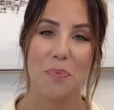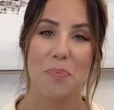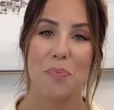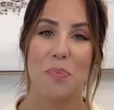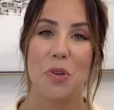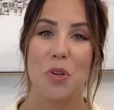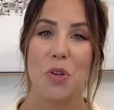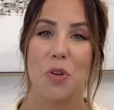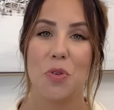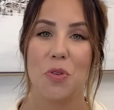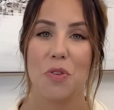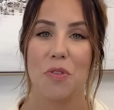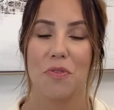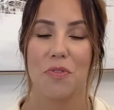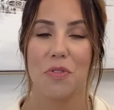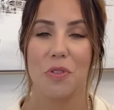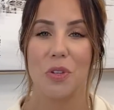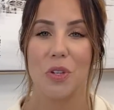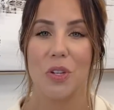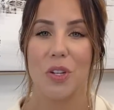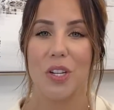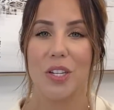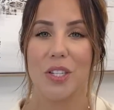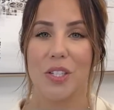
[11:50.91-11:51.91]

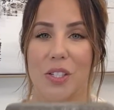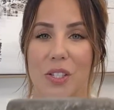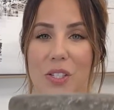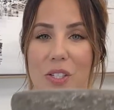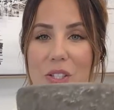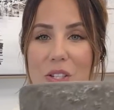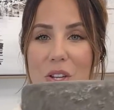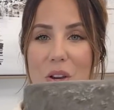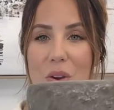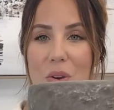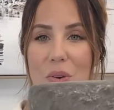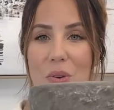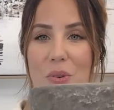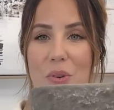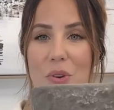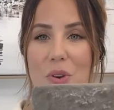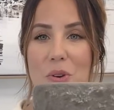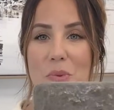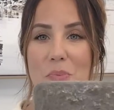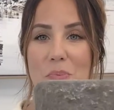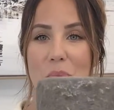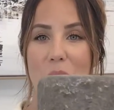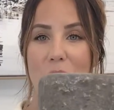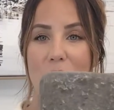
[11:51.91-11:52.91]
beautiful stone
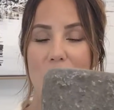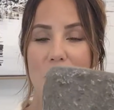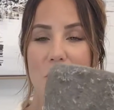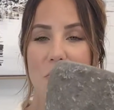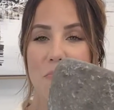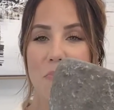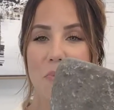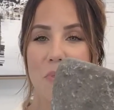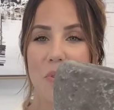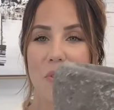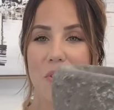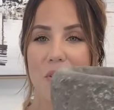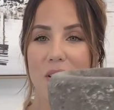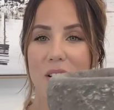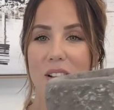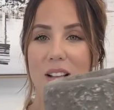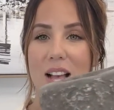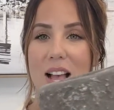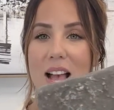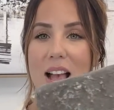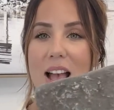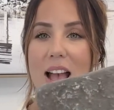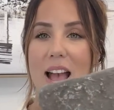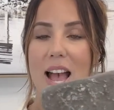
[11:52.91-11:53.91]
martyr bowl,